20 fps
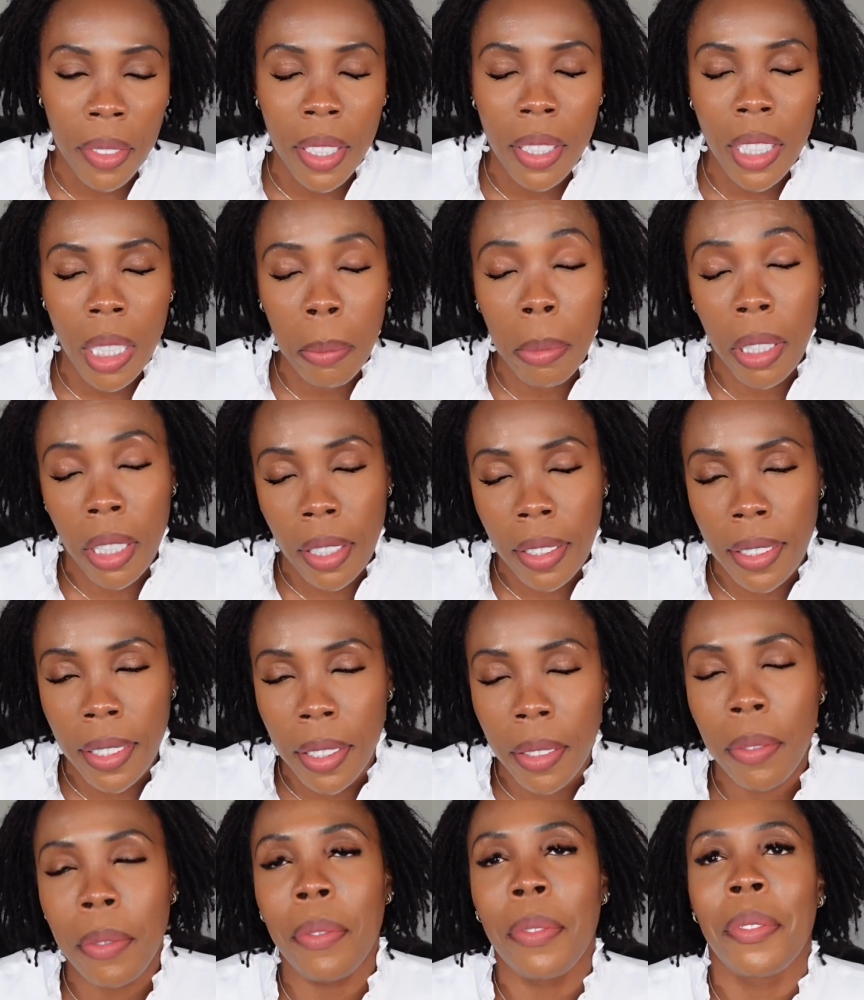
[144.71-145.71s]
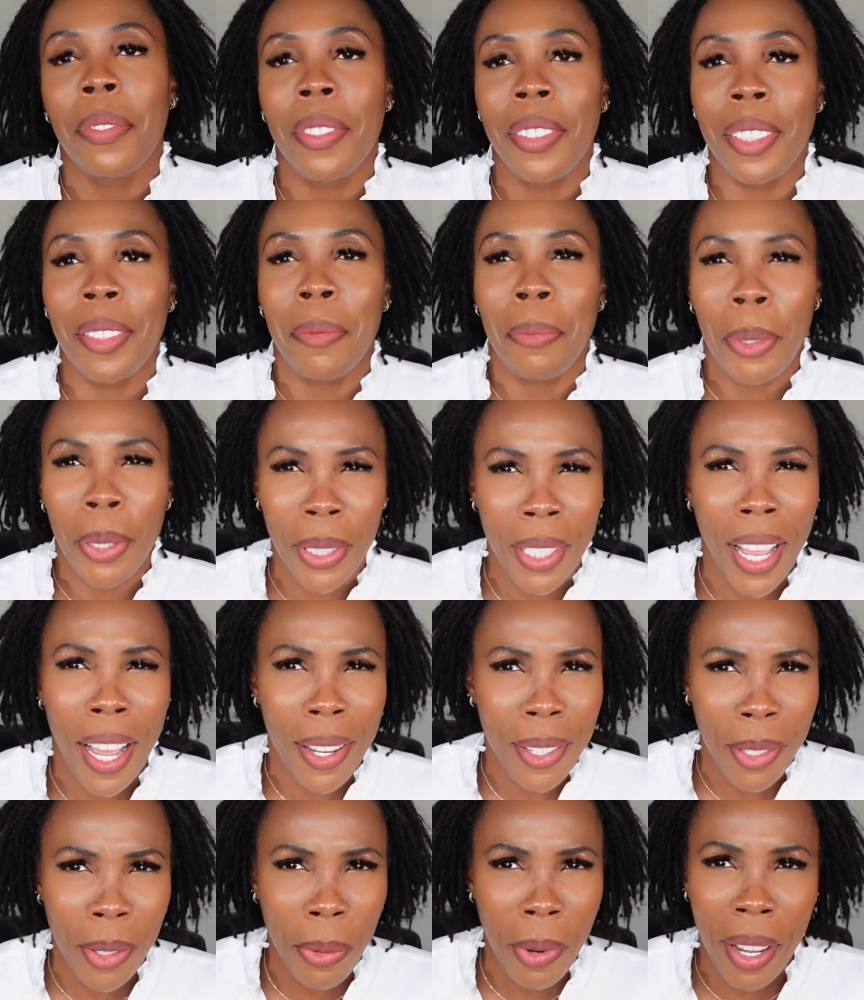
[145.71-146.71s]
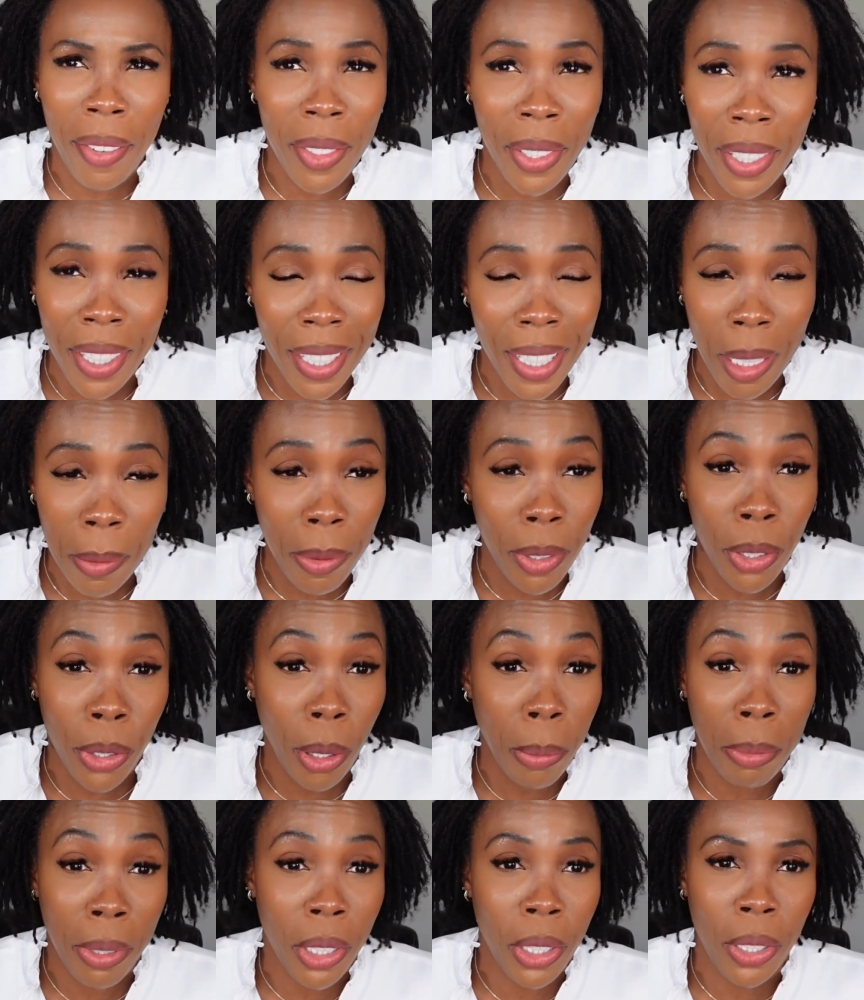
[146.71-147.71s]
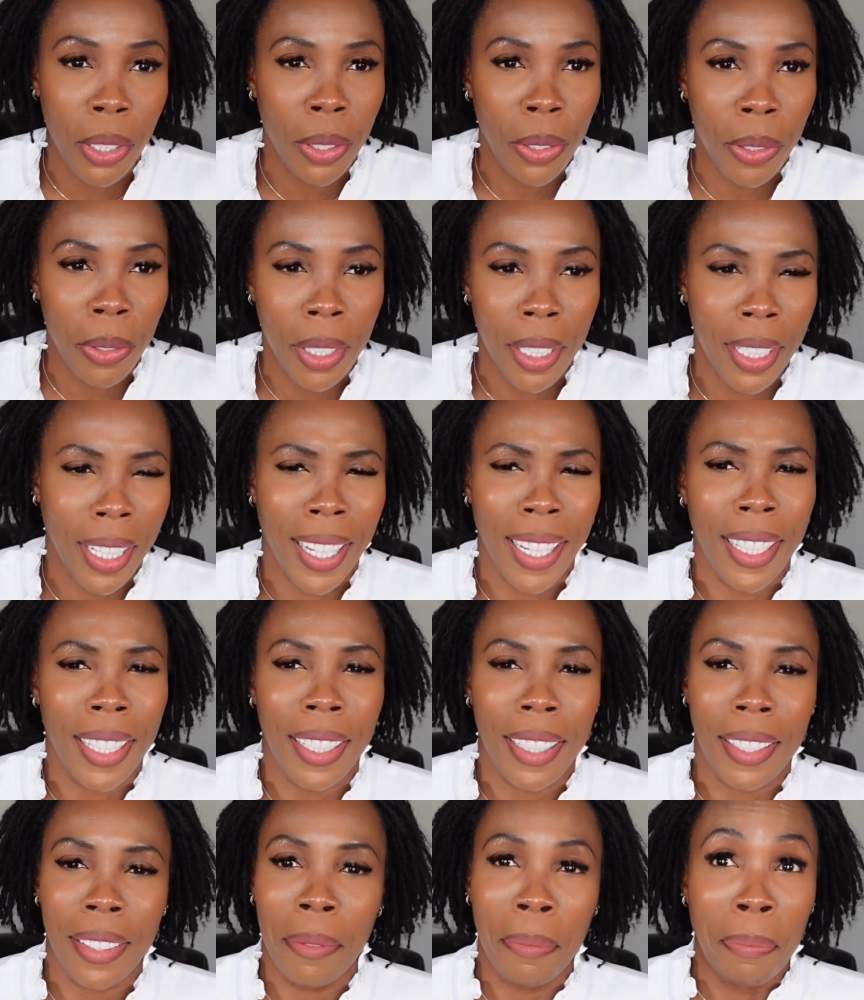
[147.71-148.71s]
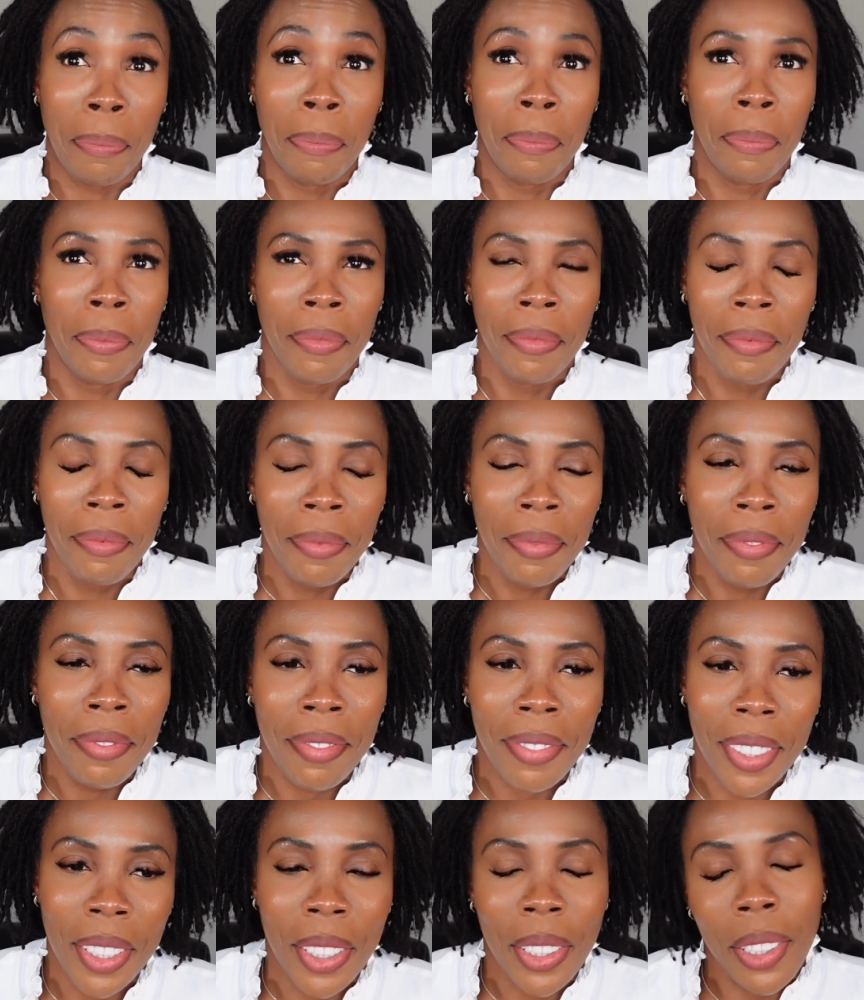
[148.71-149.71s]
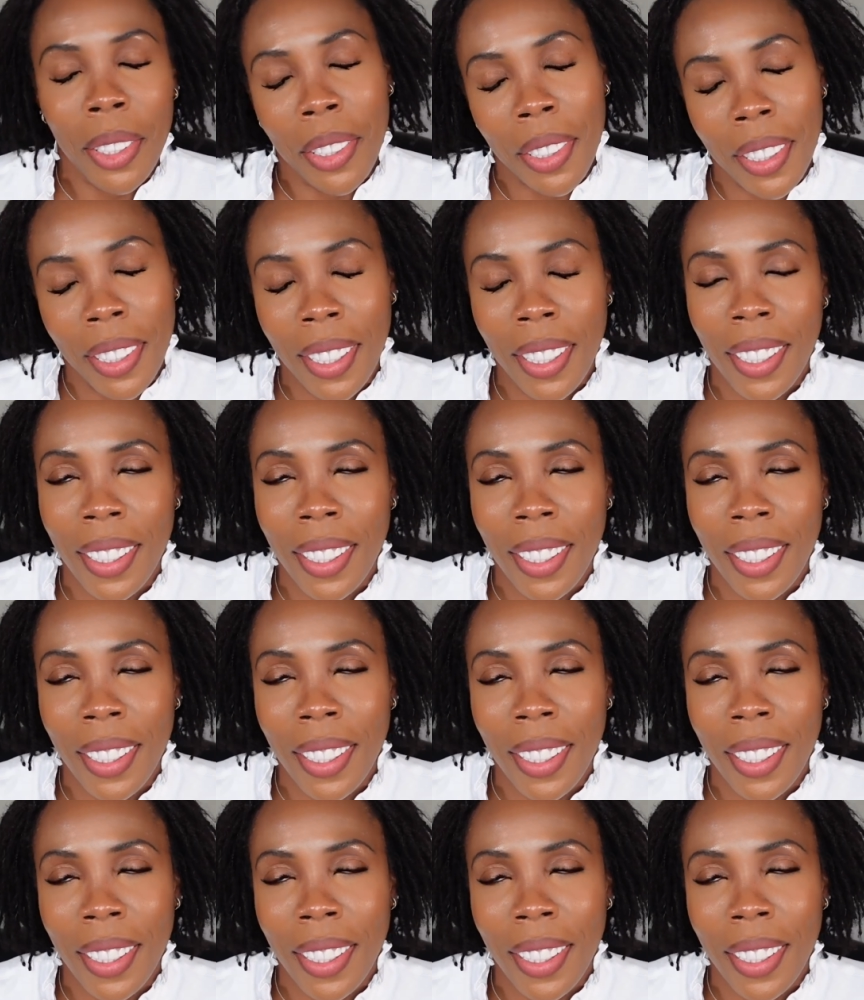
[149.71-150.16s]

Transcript: Typically, most housewives just keep dropping children, like, you know.